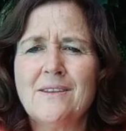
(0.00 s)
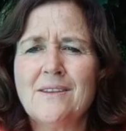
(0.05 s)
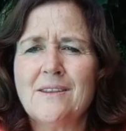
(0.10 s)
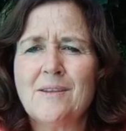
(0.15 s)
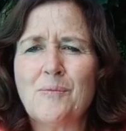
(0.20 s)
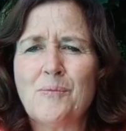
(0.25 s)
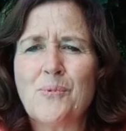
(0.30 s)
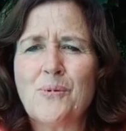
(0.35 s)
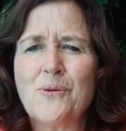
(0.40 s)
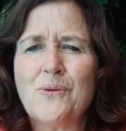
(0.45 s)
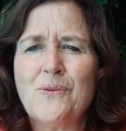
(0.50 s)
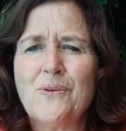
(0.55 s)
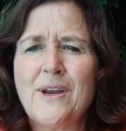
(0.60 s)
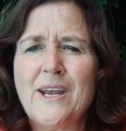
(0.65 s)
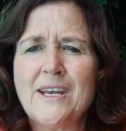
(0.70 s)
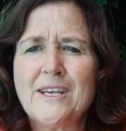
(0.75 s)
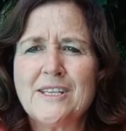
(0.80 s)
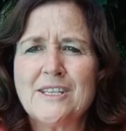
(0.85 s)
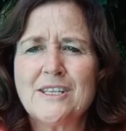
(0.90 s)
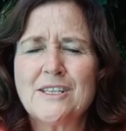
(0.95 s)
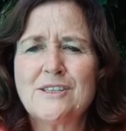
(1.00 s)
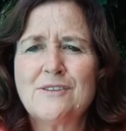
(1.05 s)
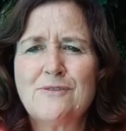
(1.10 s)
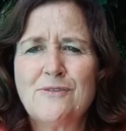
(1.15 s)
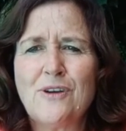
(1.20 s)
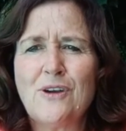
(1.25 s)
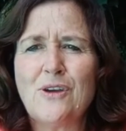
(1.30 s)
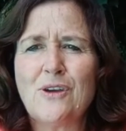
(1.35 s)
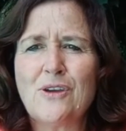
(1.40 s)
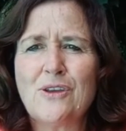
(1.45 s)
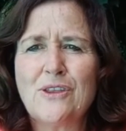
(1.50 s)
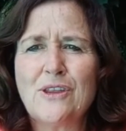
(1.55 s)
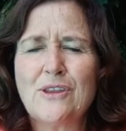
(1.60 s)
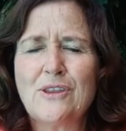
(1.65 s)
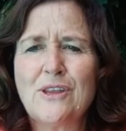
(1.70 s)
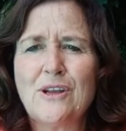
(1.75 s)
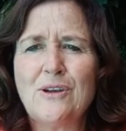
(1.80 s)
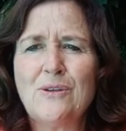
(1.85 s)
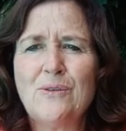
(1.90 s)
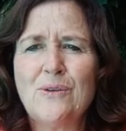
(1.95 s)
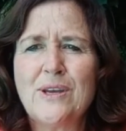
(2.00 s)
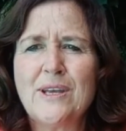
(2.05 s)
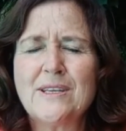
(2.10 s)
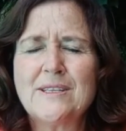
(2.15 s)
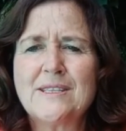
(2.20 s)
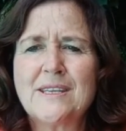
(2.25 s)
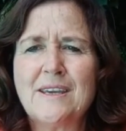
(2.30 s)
the precious folk that the Lord has